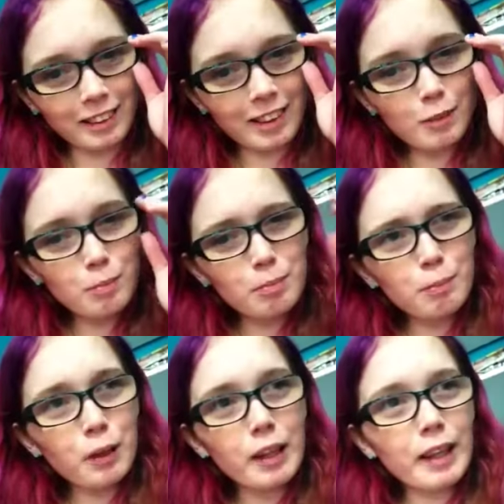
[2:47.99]
It's
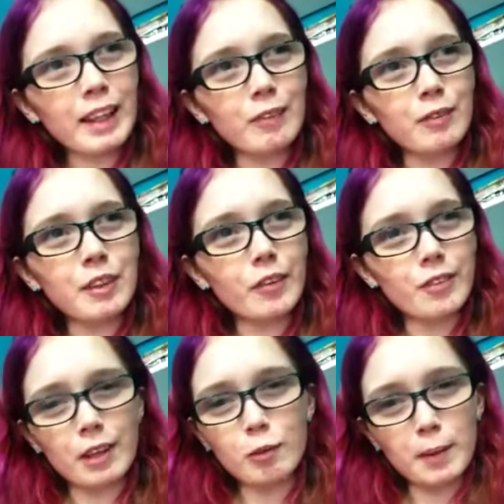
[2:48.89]
probably like a Windows
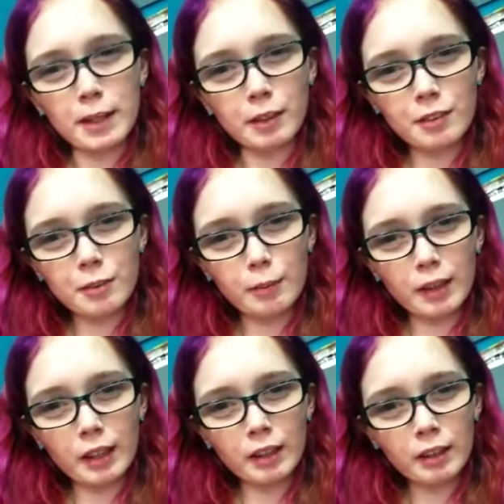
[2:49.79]
XP or
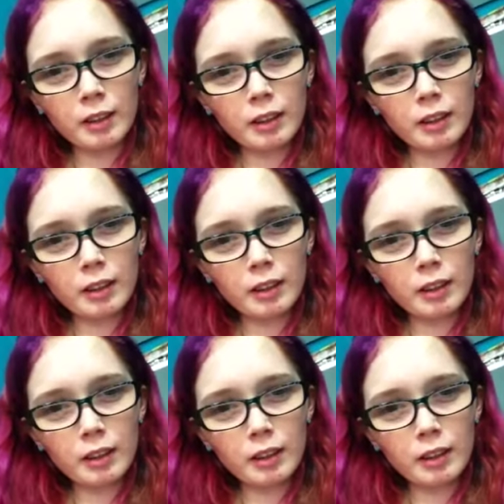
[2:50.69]
something.